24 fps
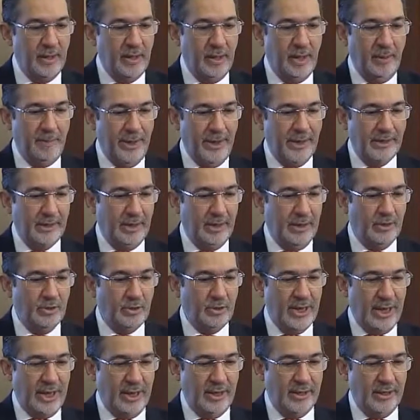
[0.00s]
Imagine how
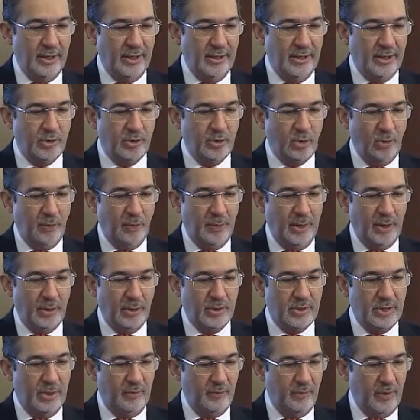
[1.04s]
challenging this would be to
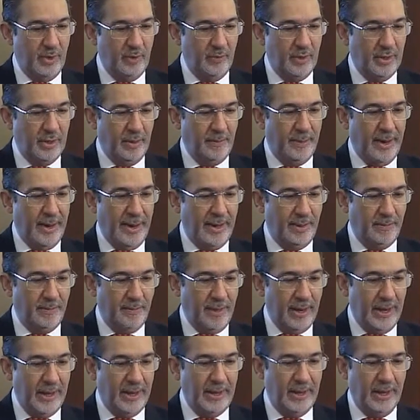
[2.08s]
someone with a bright
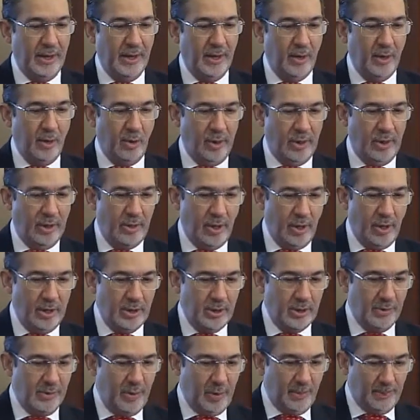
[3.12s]
mind and a growing
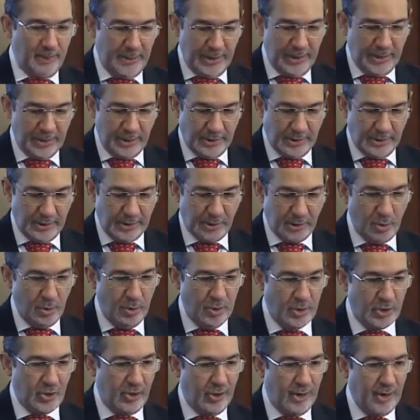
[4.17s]
knowledge of optics such as
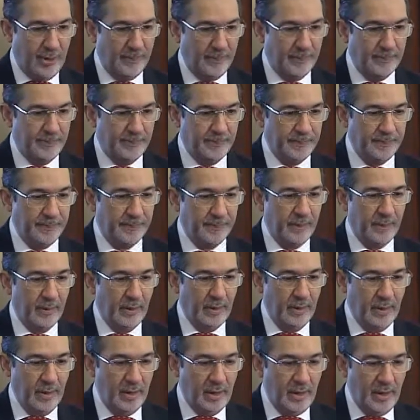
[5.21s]
Gullstrand.
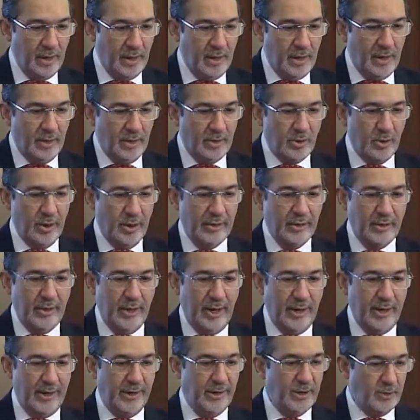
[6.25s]
So his
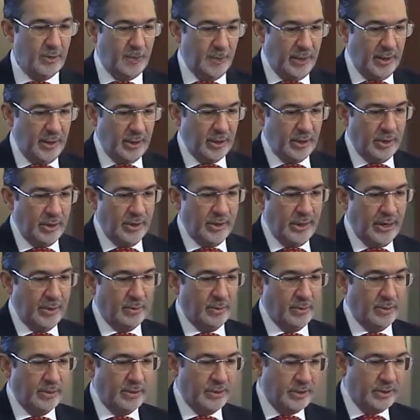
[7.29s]
great inspiration, that
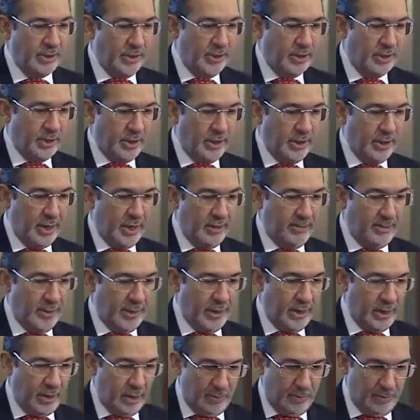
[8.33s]
was his teacher, Hermann
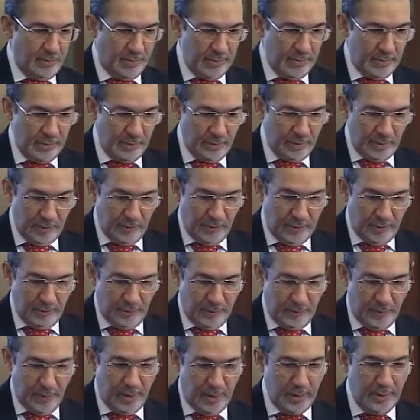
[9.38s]
Helm, uh,
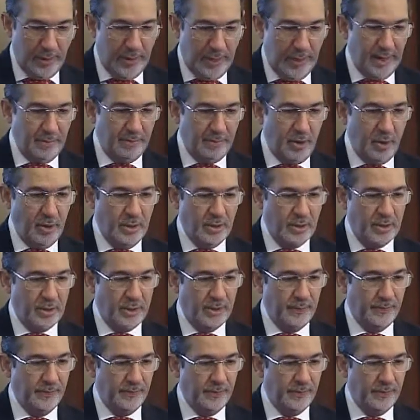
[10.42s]
von Helmholtz.